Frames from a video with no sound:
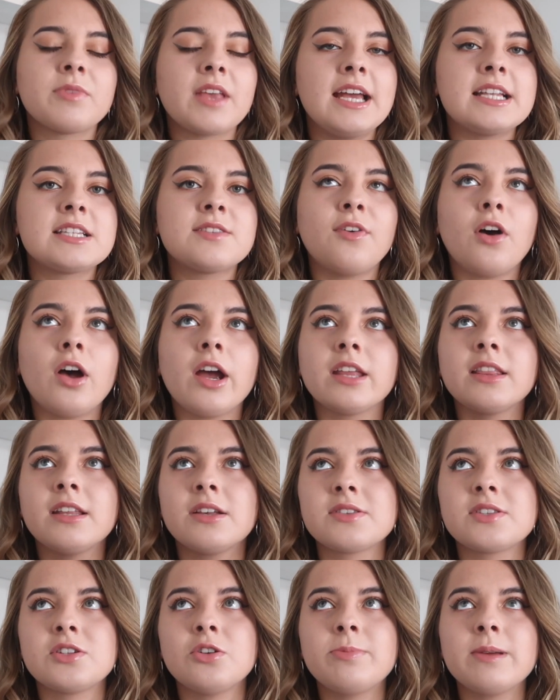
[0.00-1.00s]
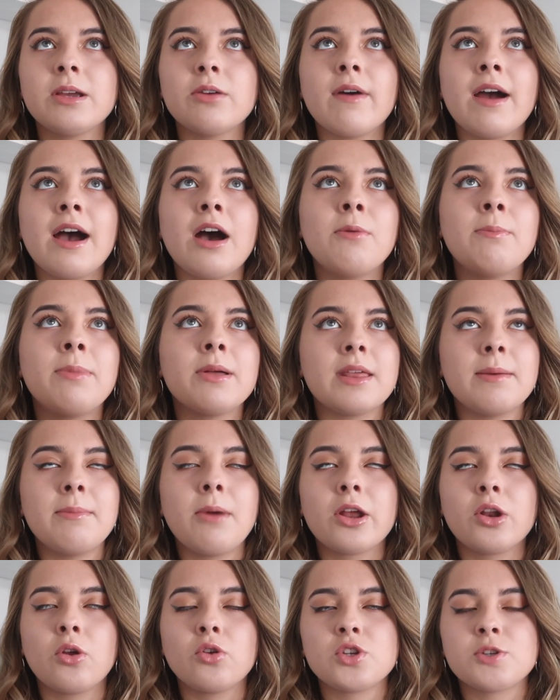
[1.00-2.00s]
it's fine, they'll still be around, but they
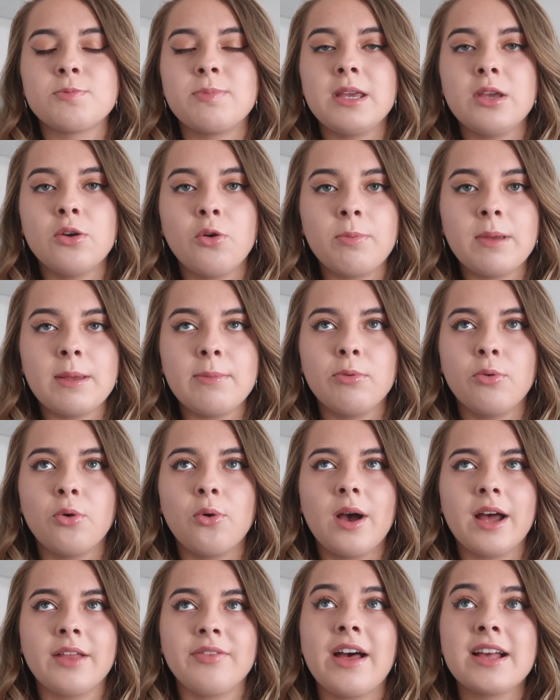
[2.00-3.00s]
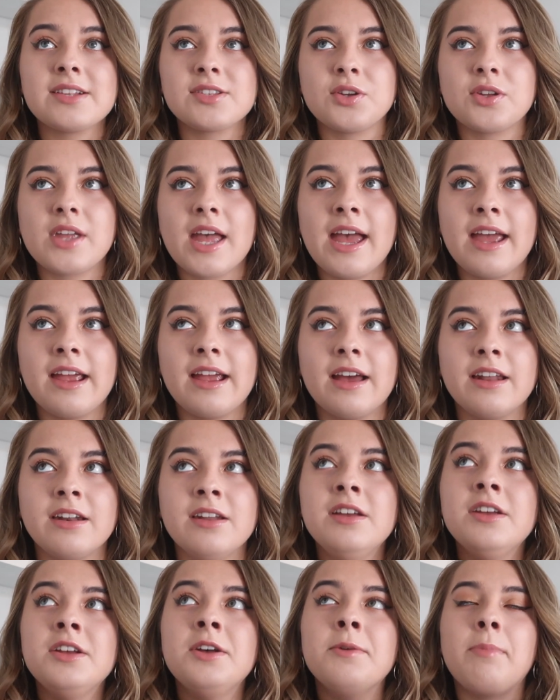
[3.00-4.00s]
might not just be your people, and that's okay. And
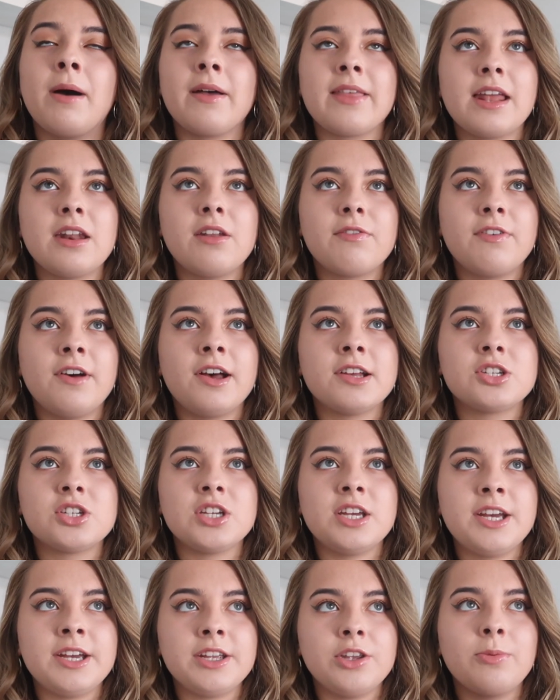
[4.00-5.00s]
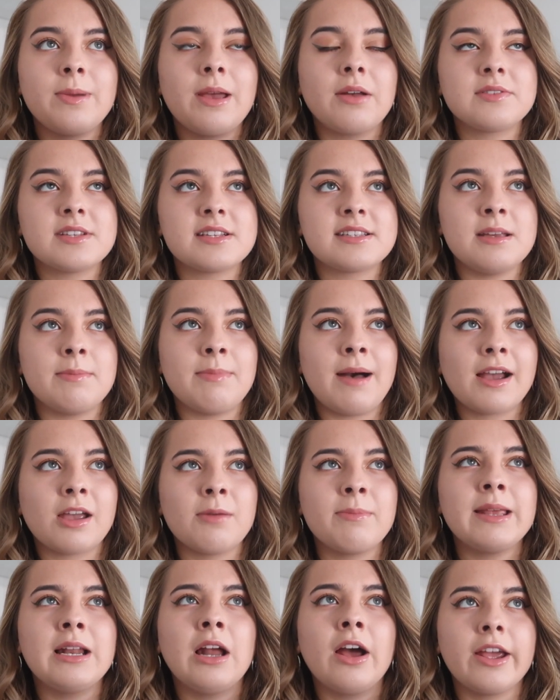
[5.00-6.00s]
by the end of first year, you'll be able to sit back
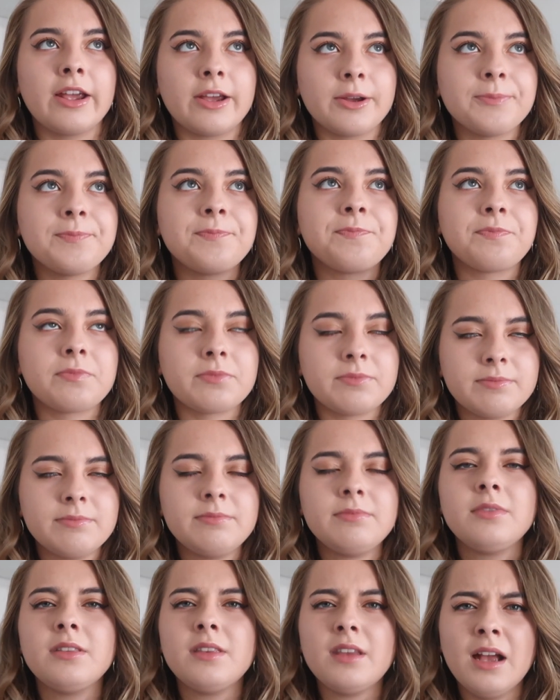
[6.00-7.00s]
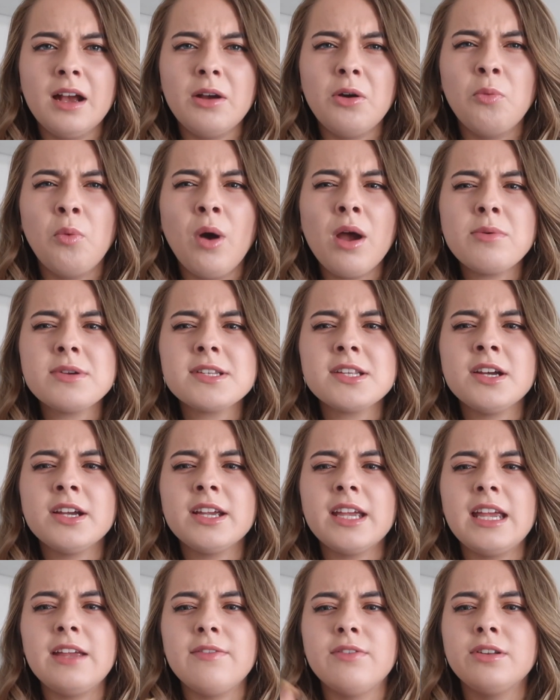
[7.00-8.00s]
and be like, why was I
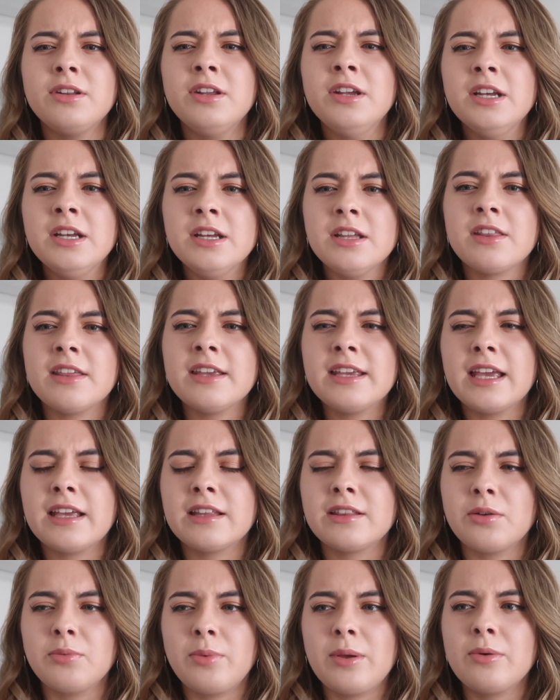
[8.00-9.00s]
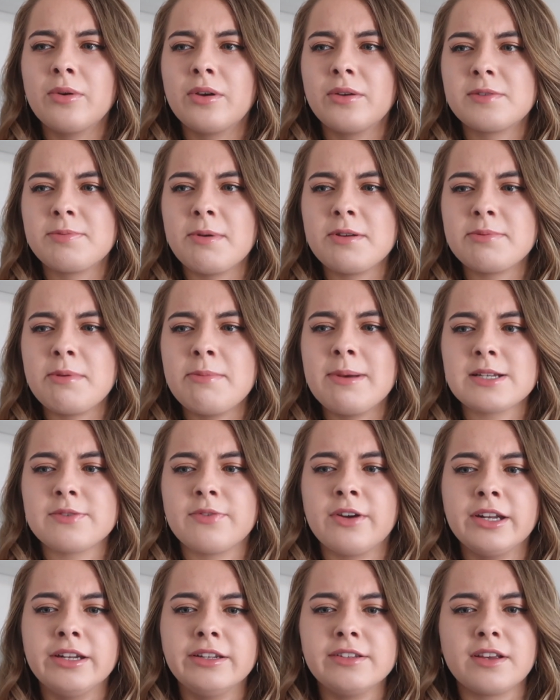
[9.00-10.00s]
even thinking that we were supposed to be best
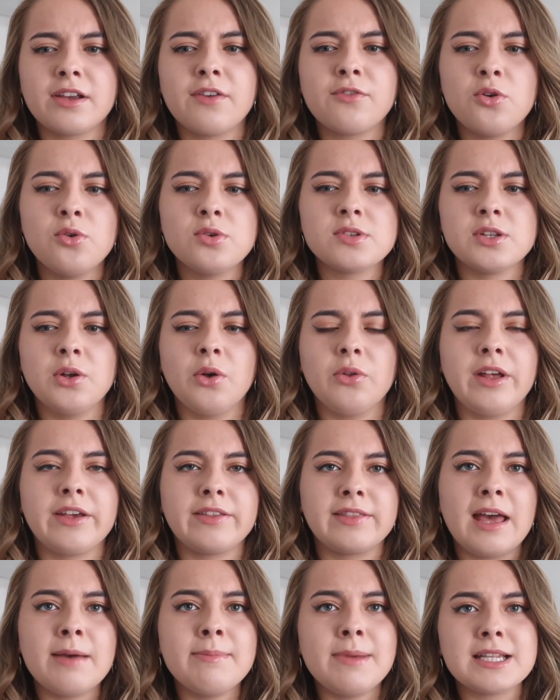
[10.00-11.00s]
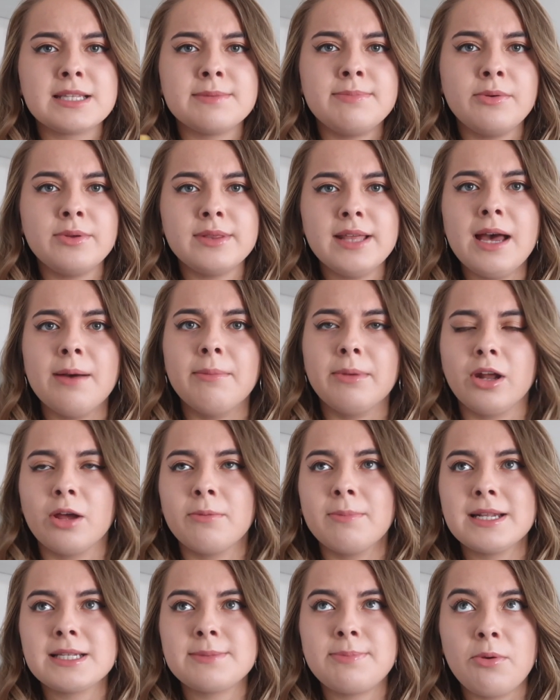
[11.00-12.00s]
friends? Like, of course not. Like, they're meant to be with them and
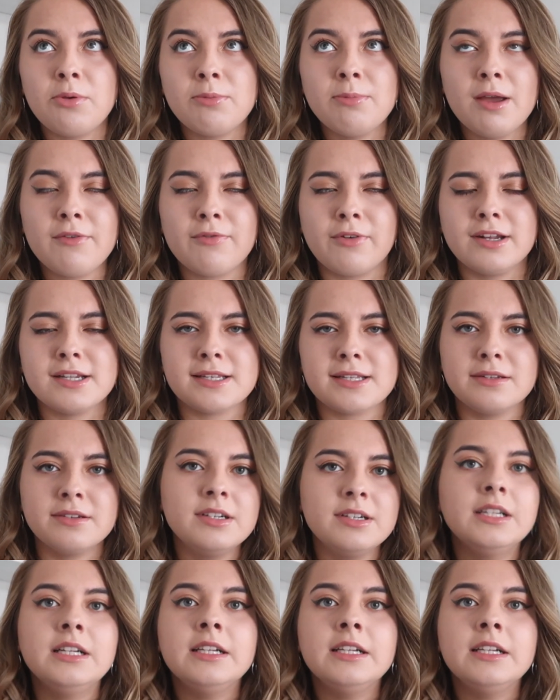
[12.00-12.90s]
I'm meant to be with my friends, and